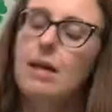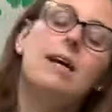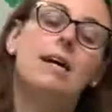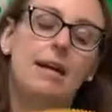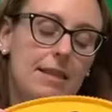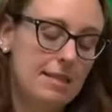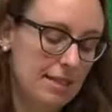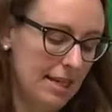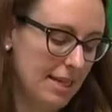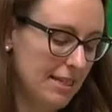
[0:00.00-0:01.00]
And this
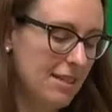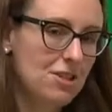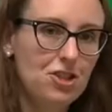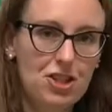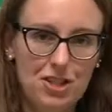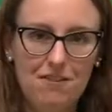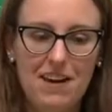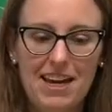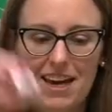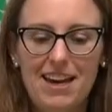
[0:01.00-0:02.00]
is just a
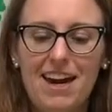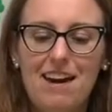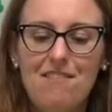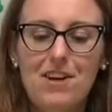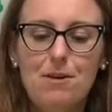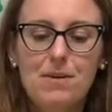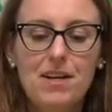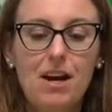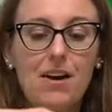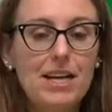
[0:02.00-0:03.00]
fake egg I have here,
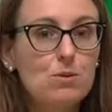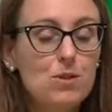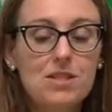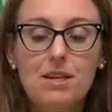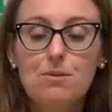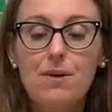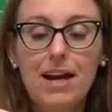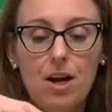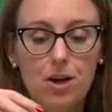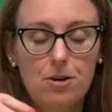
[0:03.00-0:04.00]
but our eggs will sit
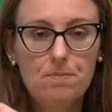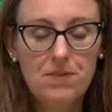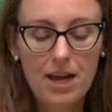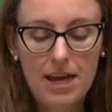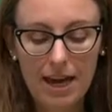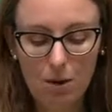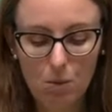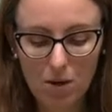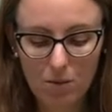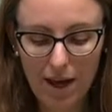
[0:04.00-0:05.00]
right on them. And
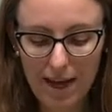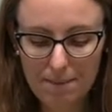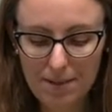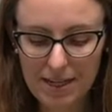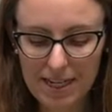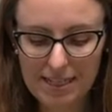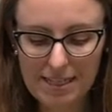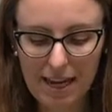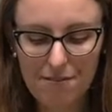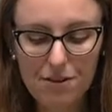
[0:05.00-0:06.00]
what will happen is
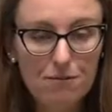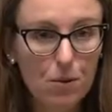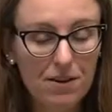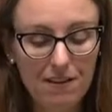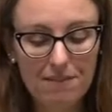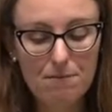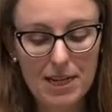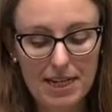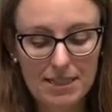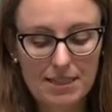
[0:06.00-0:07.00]
every 45
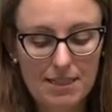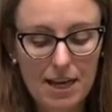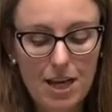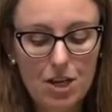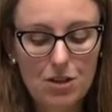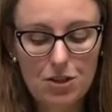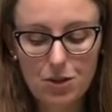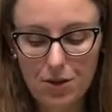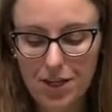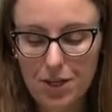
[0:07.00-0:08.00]
minutes,
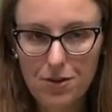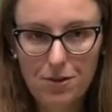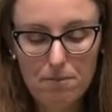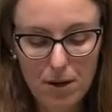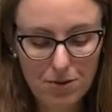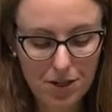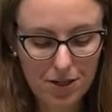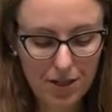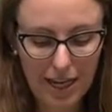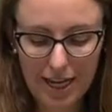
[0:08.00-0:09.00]
you'll hear the
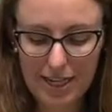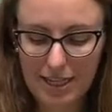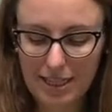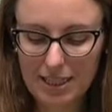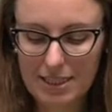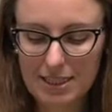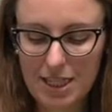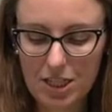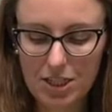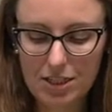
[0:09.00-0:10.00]
motor and it clicks
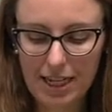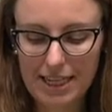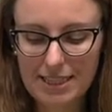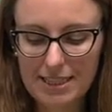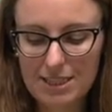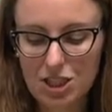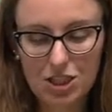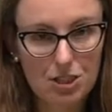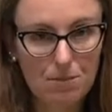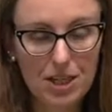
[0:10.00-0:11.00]
here, and it's
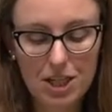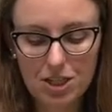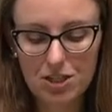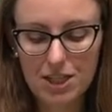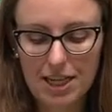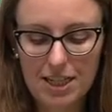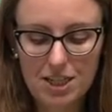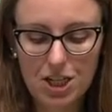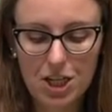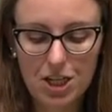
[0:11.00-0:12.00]
just some gears, and it
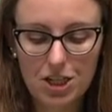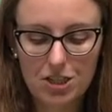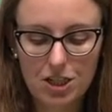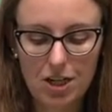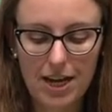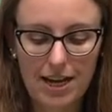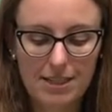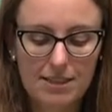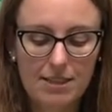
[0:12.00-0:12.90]
turns our eggs.